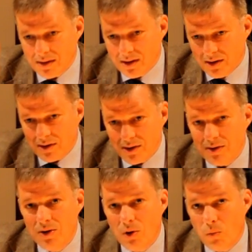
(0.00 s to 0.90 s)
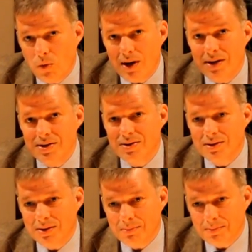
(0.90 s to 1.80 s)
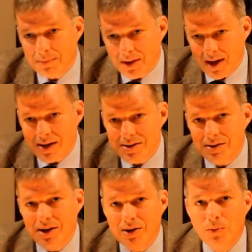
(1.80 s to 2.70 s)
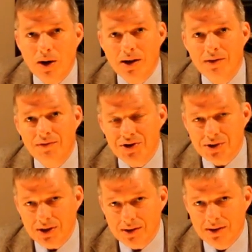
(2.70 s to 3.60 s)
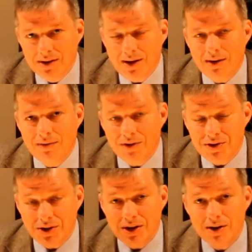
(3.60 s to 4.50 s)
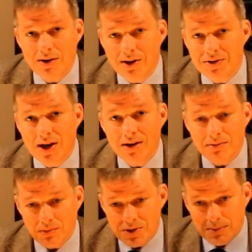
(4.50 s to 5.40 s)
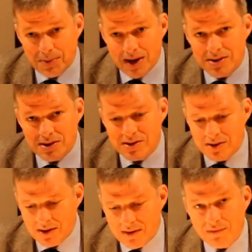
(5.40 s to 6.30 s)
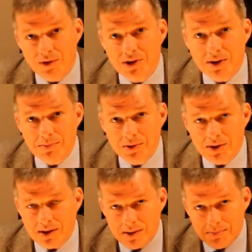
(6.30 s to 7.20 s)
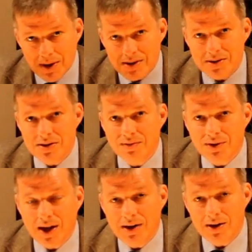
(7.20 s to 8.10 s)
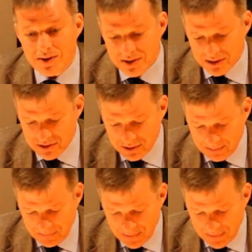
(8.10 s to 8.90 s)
here was the Mille Lacs Lake walleye fishing heritage. That was the basis for the community, the basis for that heritage.